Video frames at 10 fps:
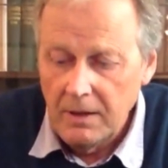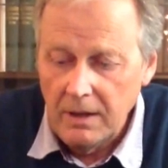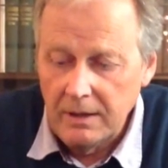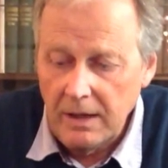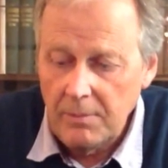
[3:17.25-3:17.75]

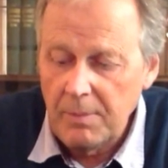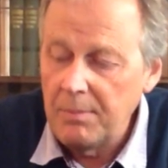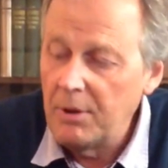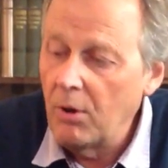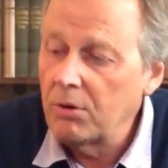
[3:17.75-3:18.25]
Another
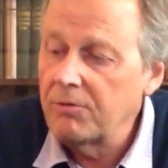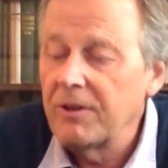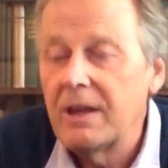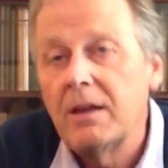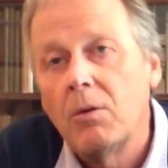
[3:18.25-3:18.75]

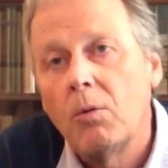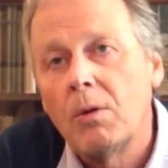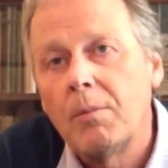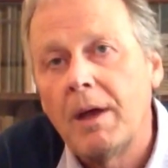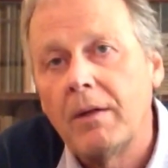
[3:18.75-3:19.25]
bibliography, all
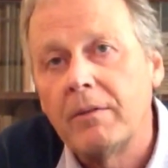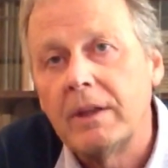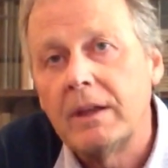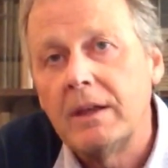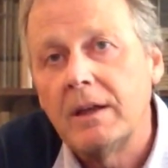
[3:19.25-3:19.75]
about
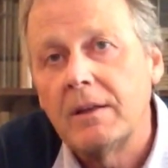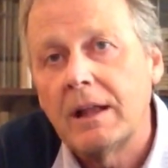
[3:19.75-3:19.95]
the